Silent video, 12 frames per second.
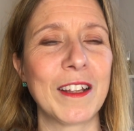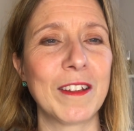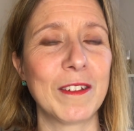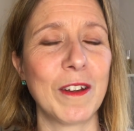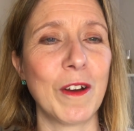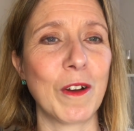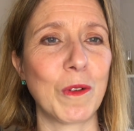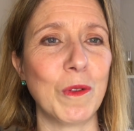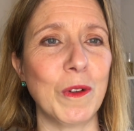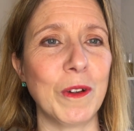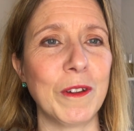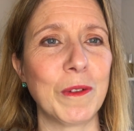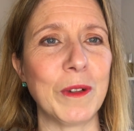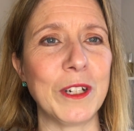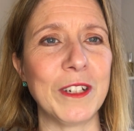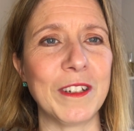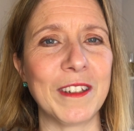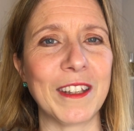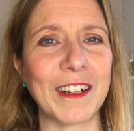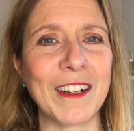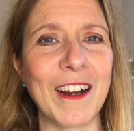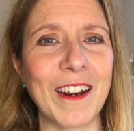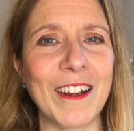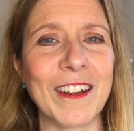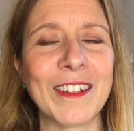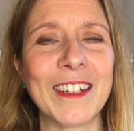turquoise, which is the colour